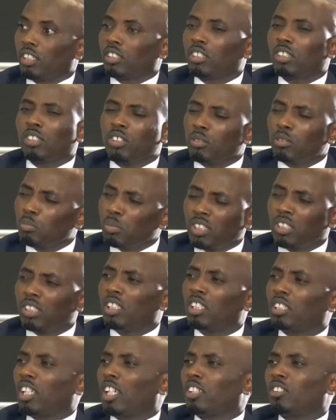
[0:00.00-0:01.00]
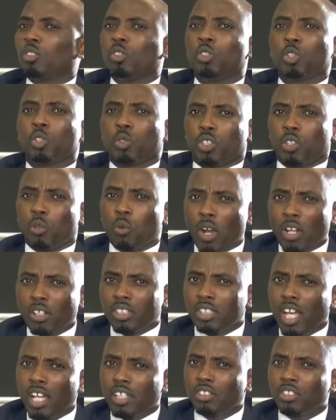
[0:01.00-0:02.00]
It's not business as usual. The world
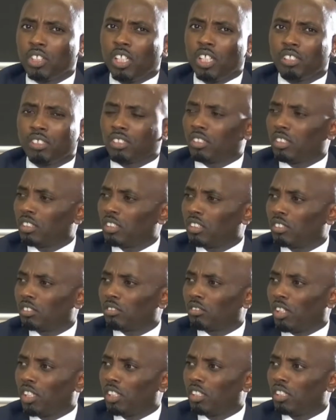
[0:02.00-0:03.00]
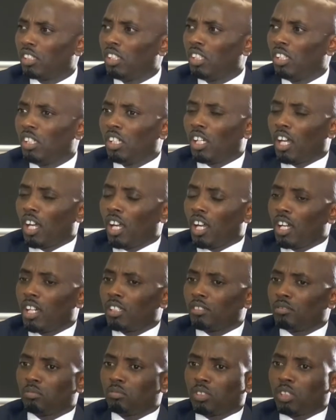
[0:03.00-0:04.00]
has changed, right?
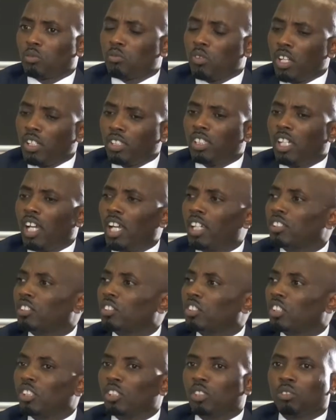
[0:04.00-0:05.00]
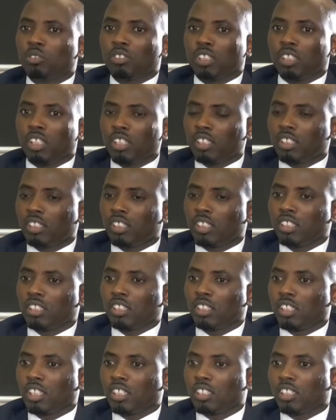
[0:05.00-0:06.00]
The world has changed to the extent
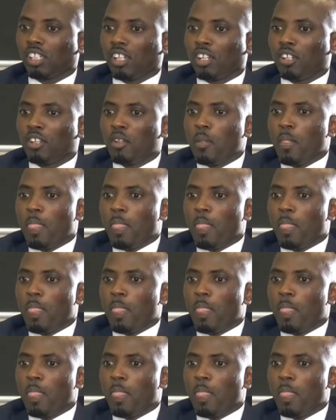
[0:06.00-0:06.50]
that